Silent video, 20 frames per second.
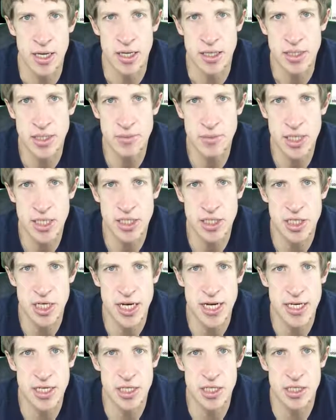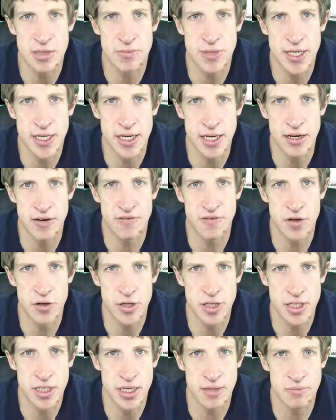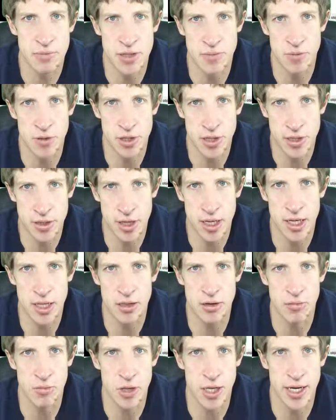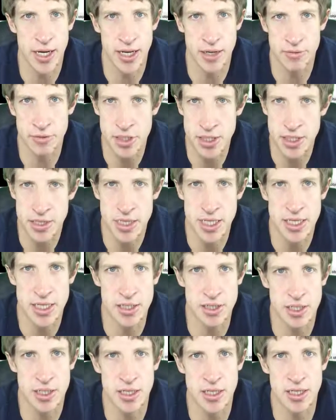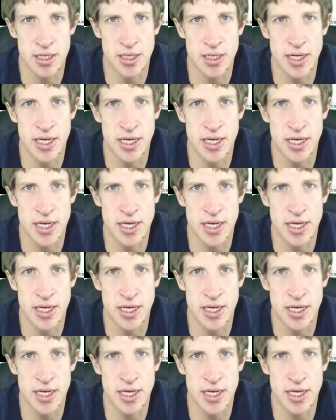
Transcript: some of these changes have been kind of focused on people that are colorblind, which I think is good.